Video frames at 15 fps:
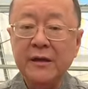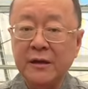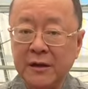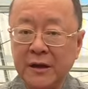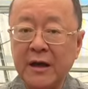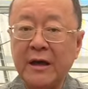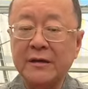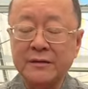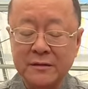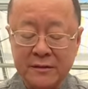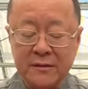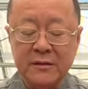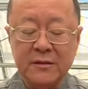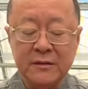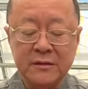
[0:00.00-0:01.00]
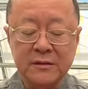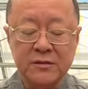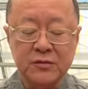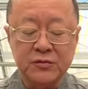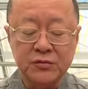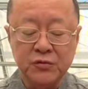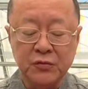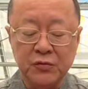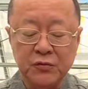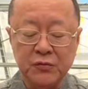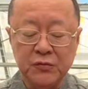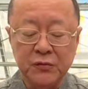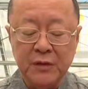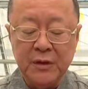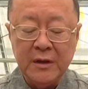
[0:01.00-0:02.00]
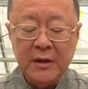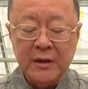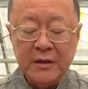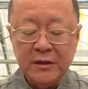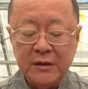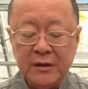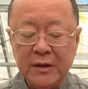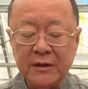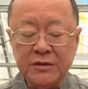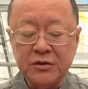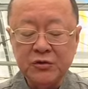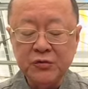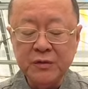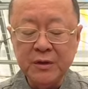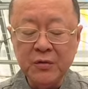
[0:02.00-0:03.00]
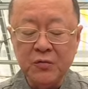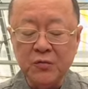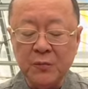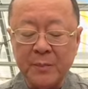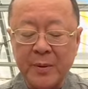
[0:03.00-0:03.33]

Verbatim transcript: yes, this is to show you. Yes, you can grow